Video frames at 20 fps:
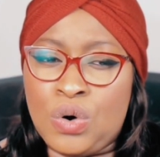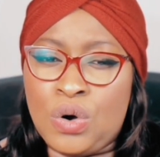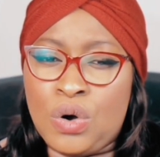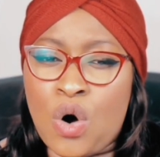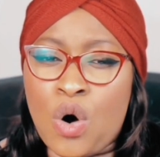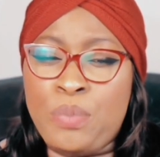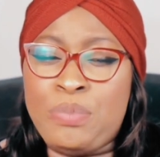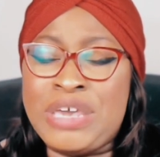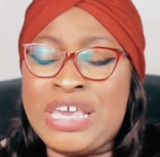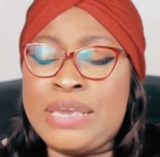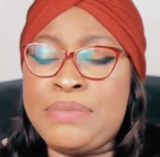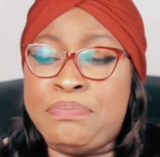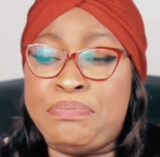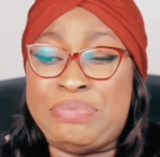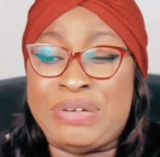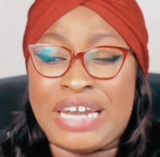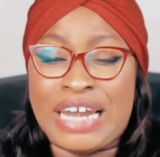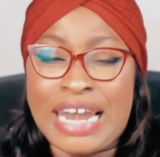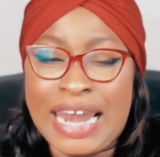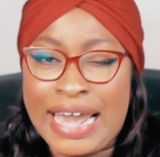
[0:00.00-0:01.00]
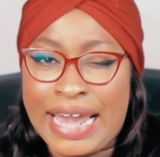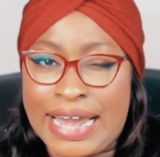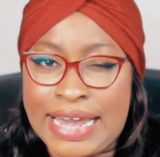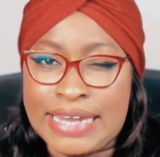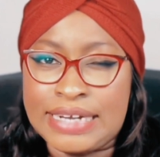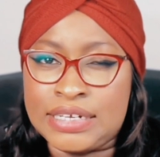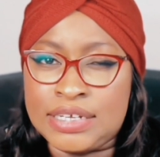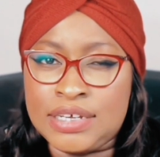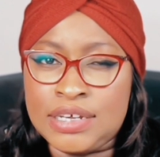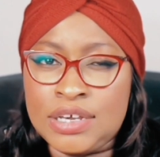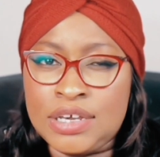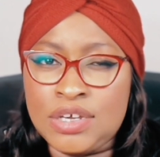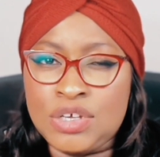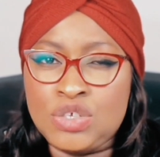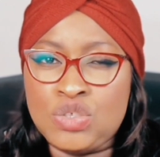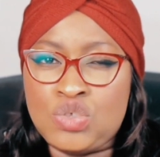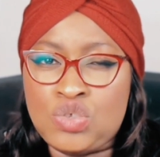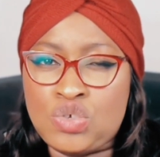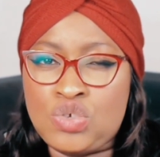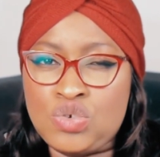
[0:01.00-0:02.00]
or being played
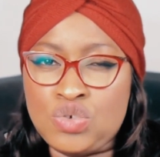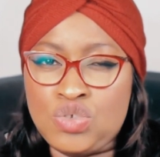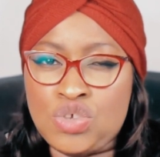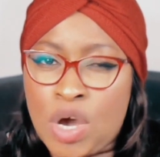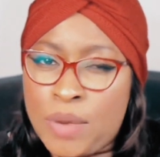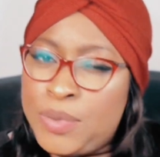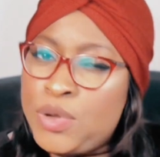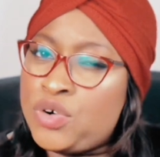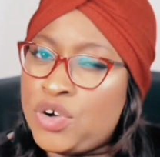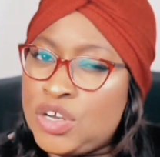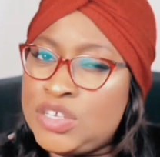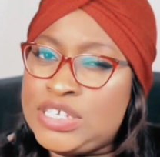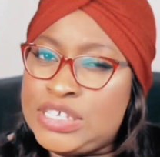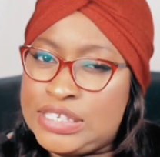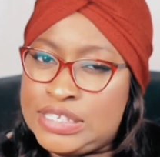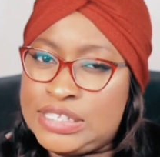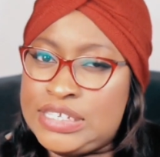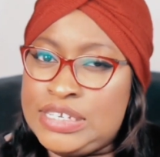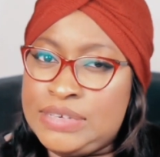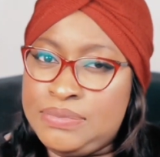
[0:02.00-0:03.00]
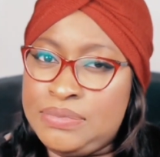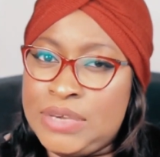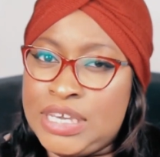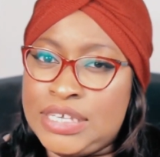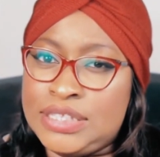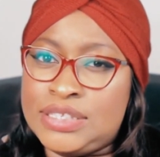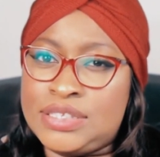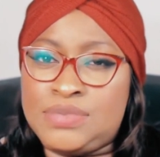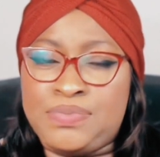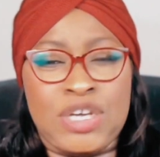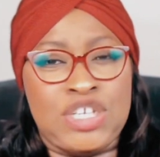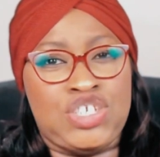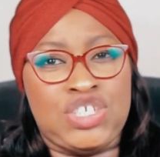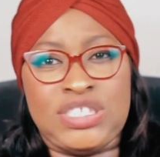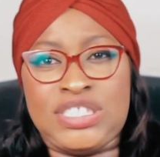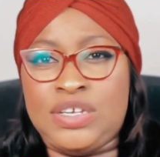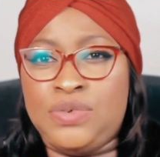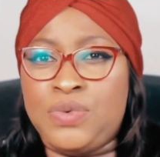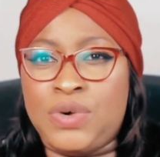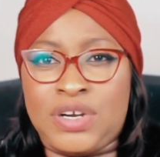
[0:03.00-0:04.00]
to double cross his teammates, but it
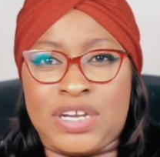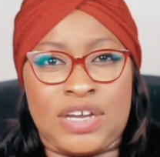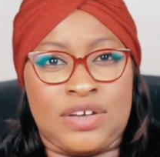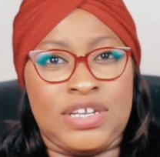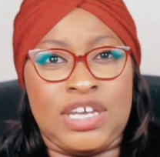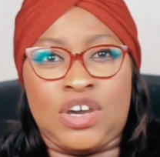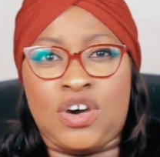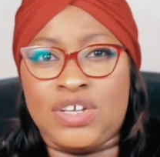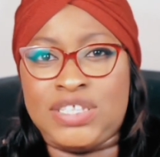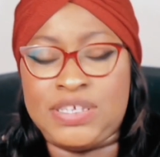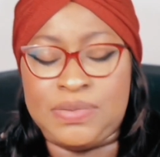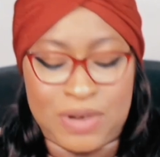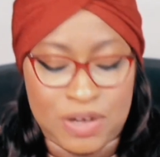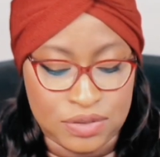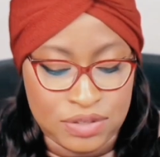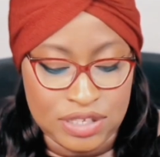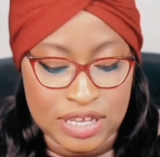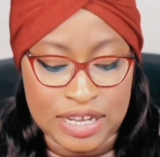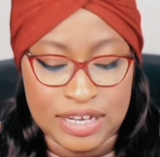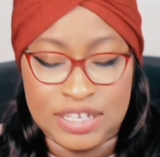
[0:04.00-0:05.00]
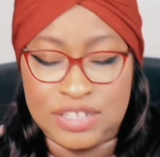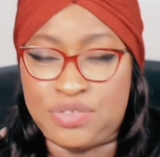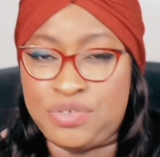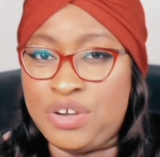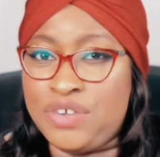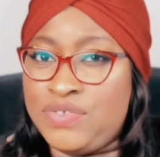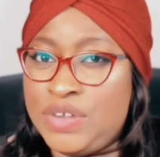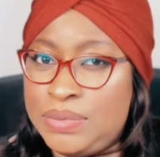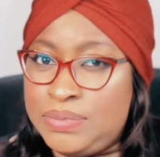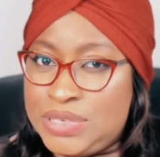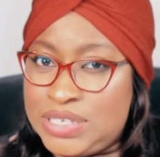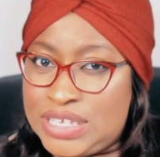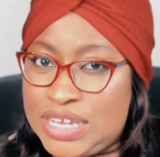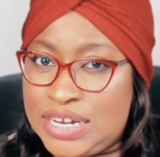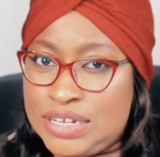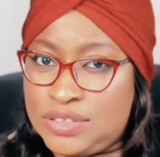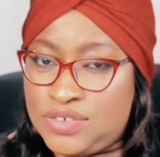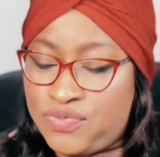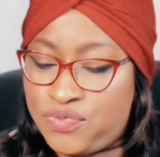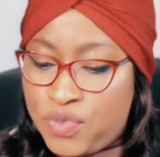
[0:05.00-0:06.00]
just didn't work out. They cut him out, and the three of them
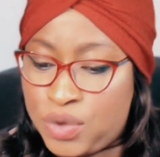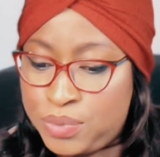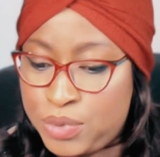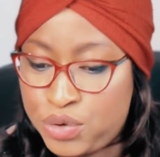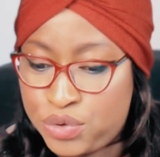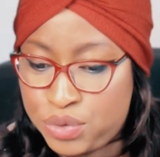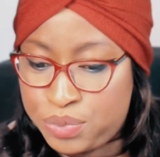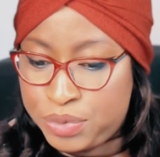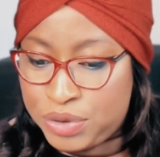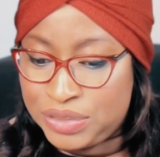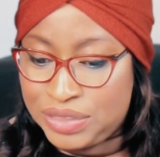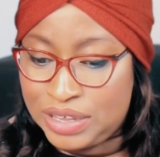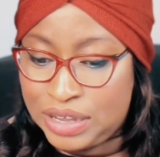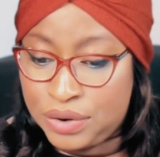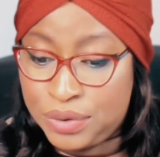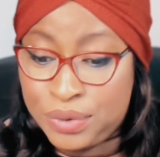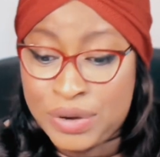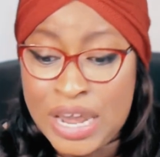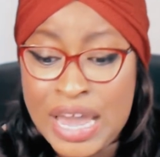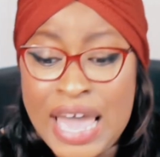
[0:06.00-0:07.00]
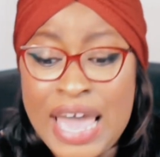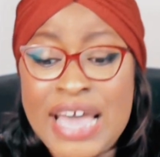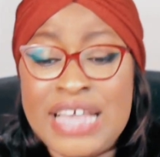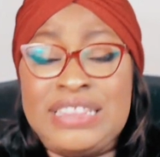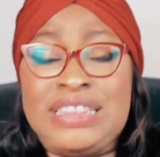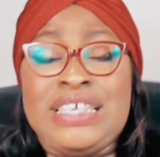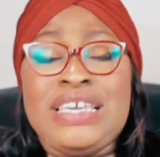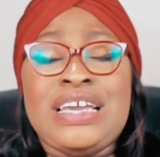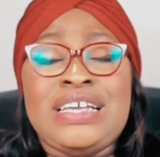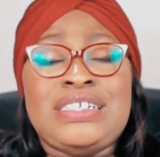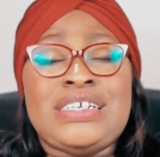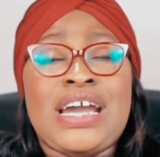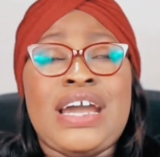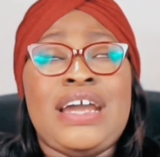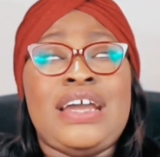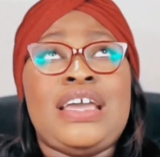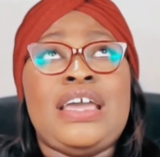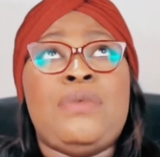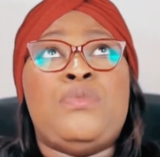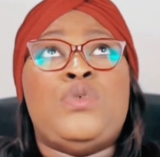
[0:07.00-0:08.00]
decided to form a group on their own. The
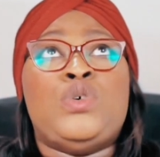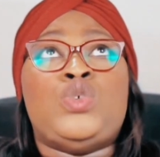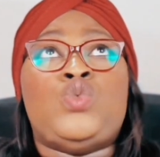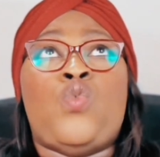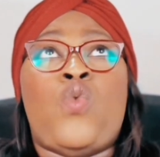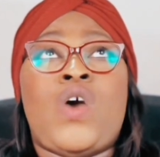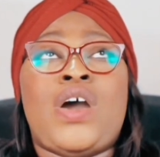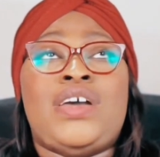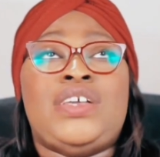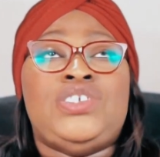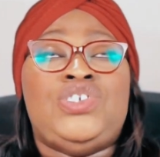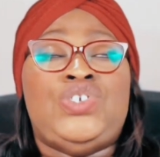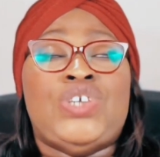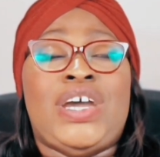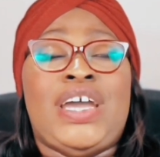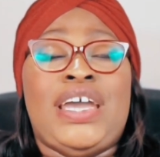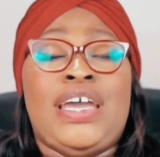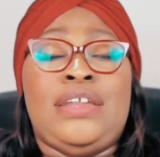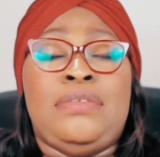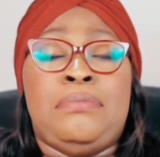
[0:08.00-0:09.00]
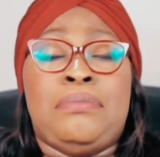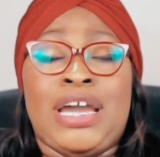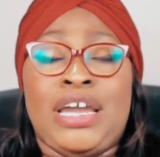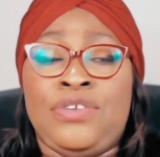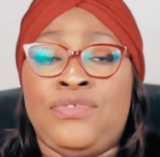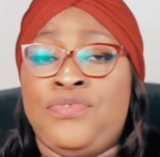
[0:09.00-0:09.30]
entire game was one giant